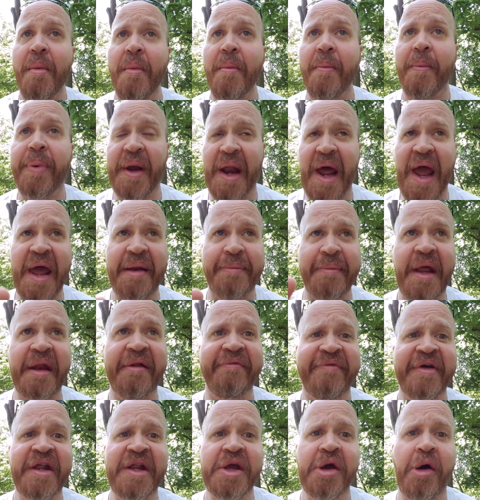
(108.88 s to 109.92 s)
but I had made a
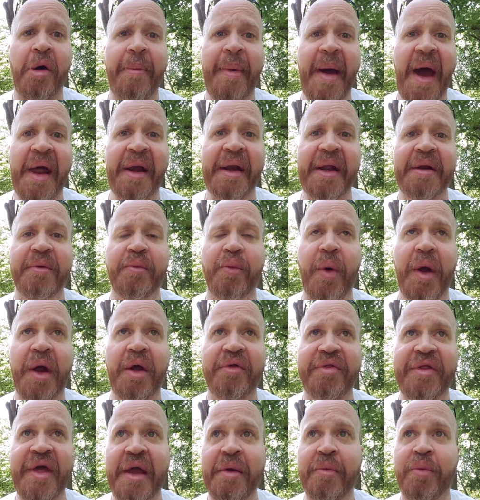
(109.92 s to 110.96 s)
video about it where
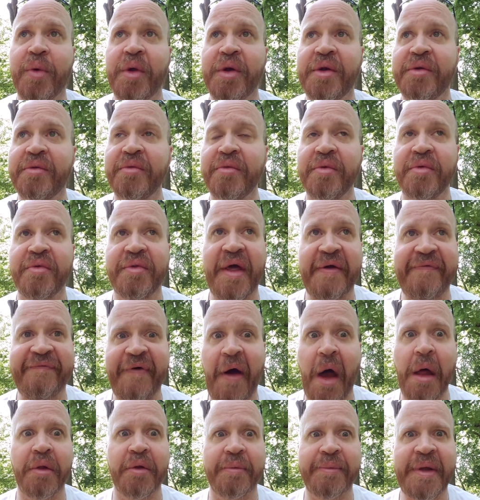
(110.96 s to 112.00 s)
they
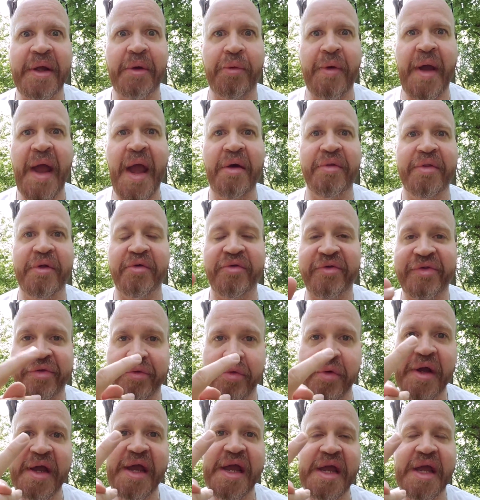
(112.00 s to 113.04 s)
followed me around. There's
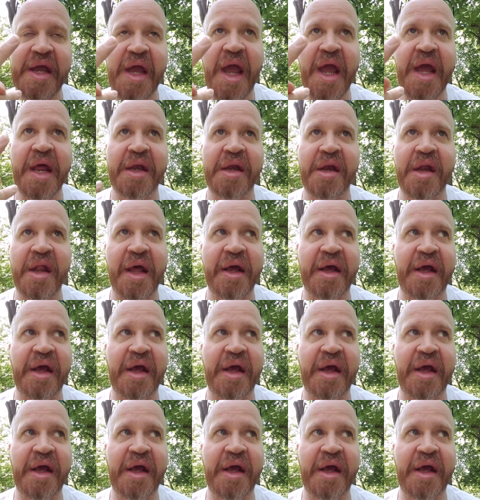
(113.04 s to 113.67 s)
3, and